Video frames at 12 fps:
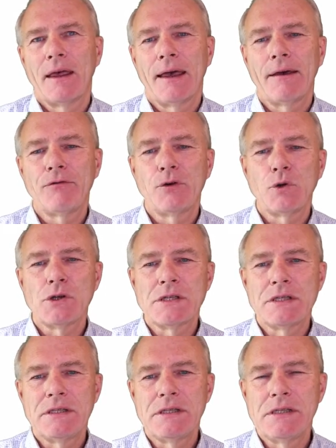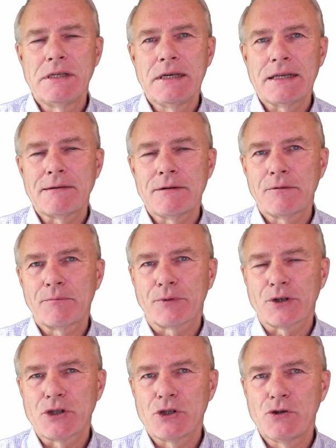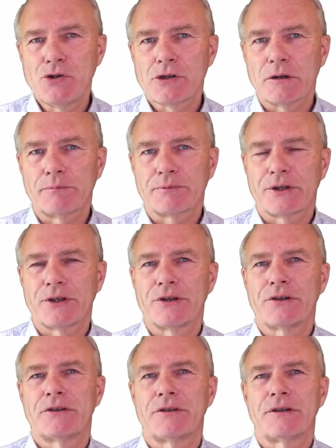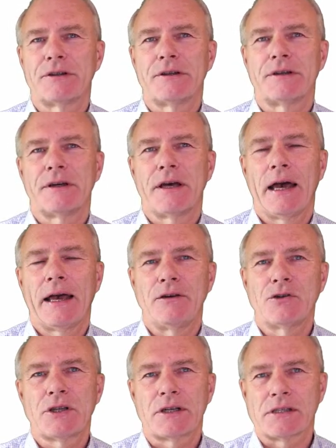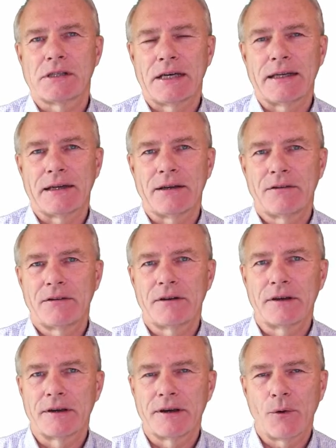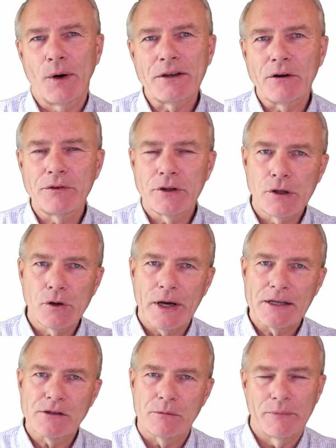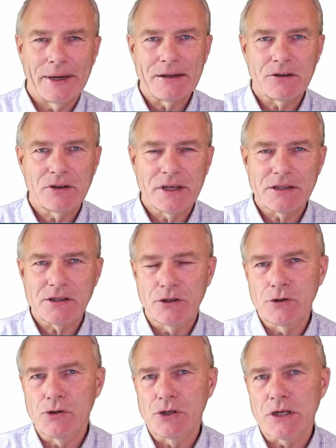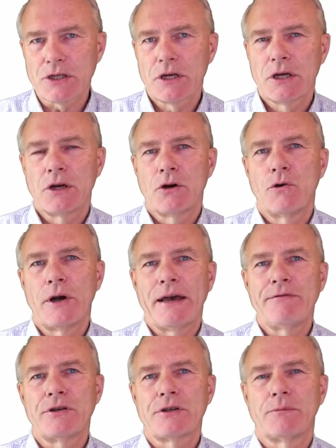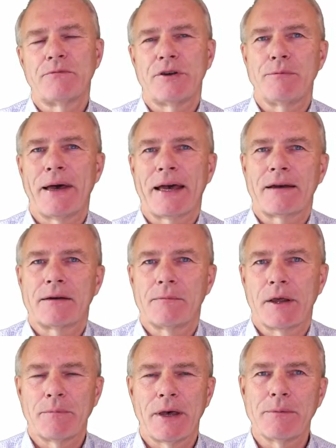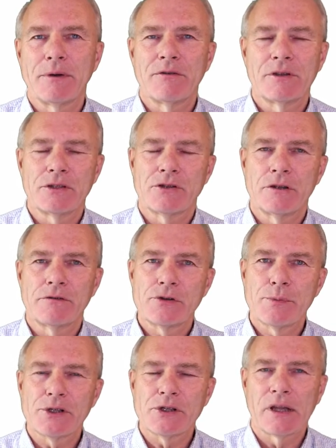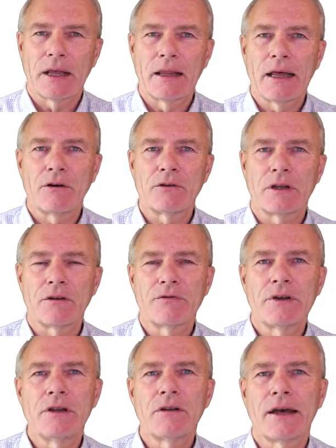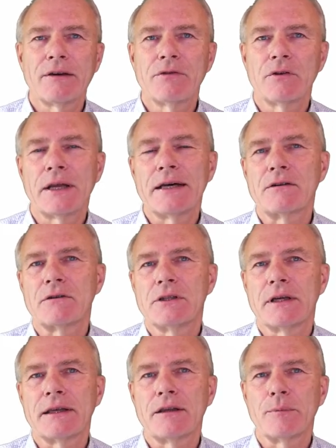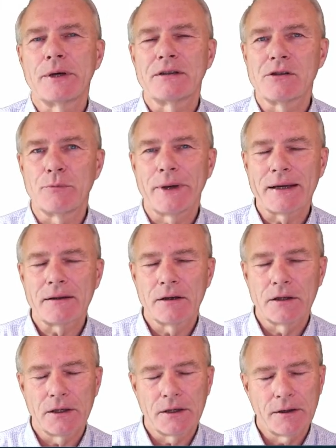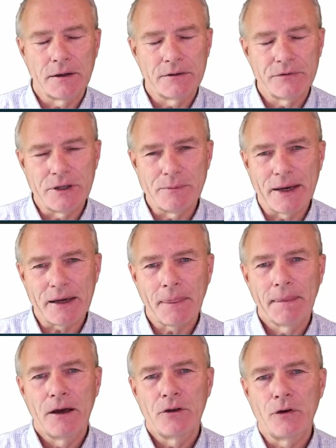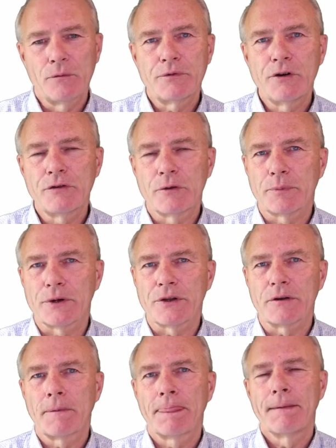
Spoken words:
If you did produce a product and you start selling it, quite often you had some beta test users who gave you some feedback, and maybe service personnel out in the field gave you later on a little bit feedback to improve the product.